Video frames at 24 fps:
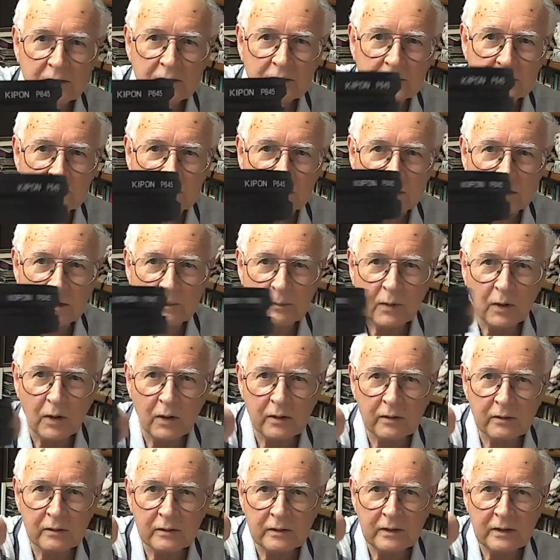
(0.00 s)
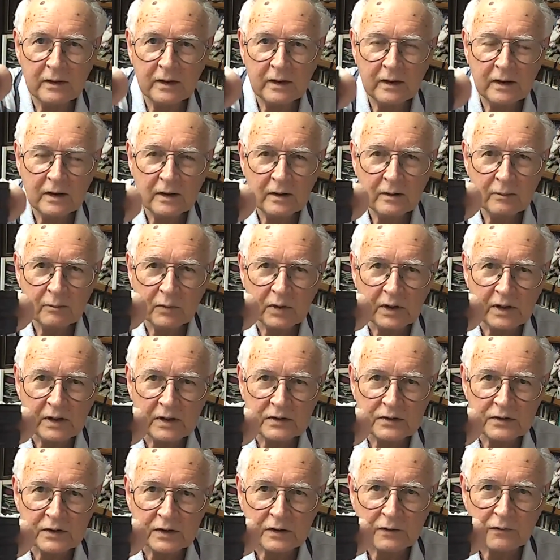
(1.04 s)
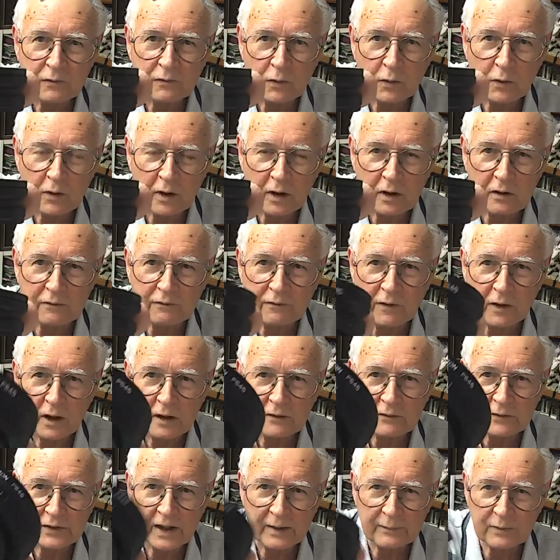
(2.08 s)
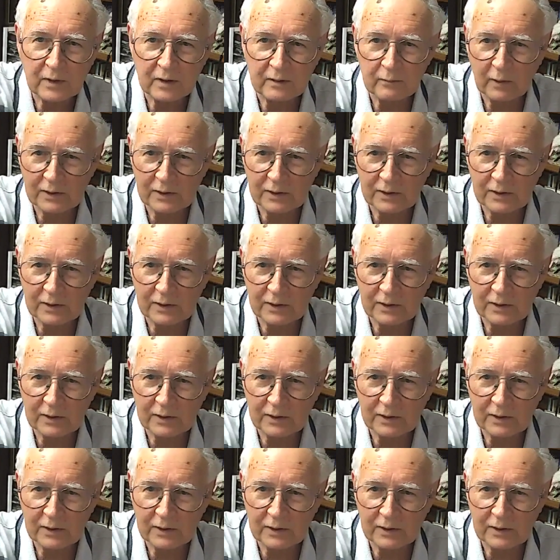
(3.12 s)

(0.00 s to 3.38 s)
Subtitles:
It's a Kip-On P6405 adapter.